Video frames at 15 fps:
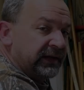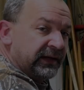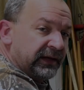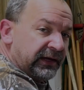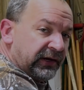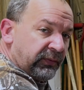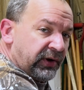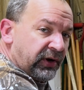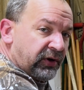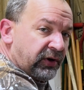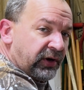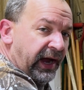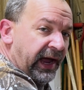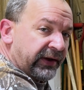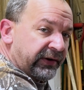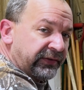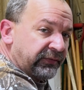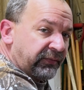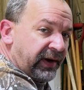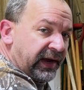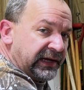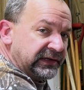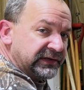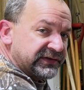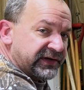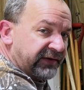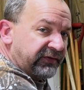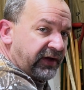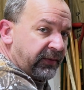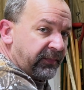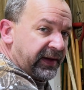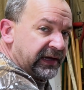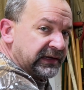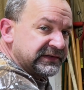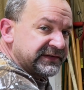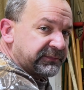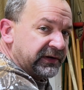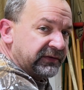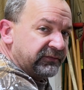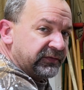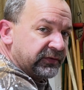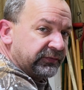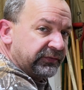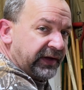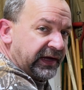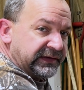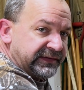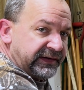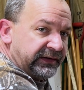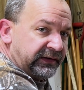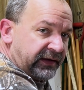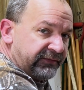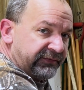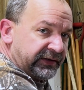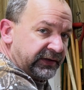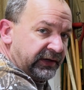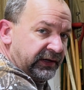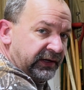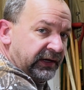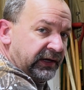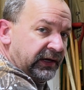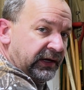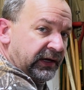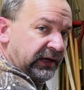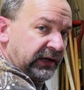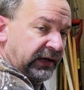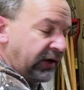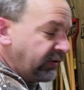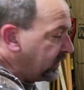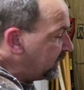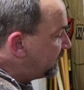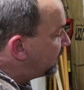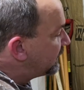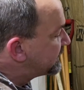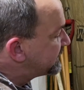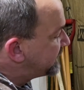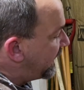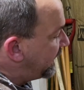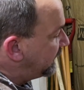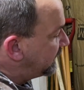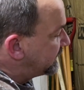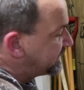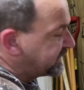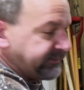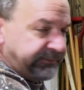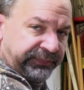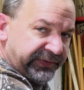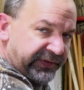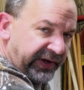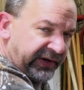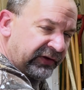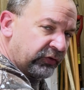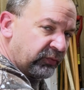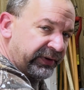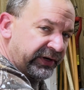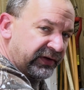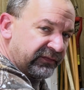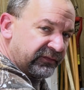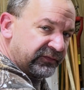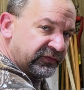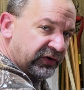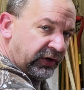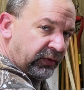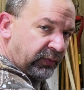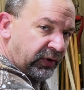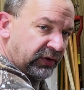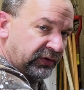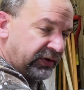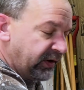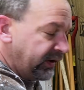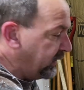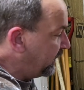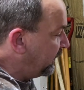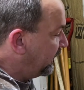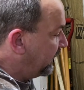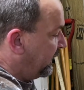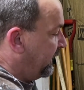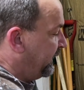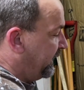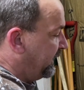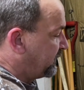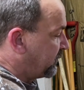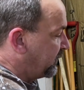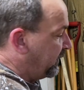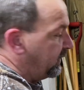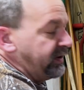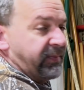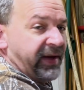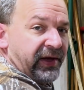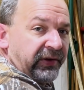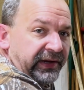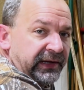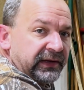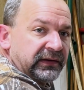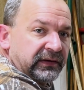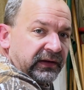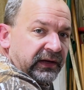Here we are out at the range. I've got my Springfield 1911 loaded, stainless. It's had a little bit of trigger work done. That's really about it.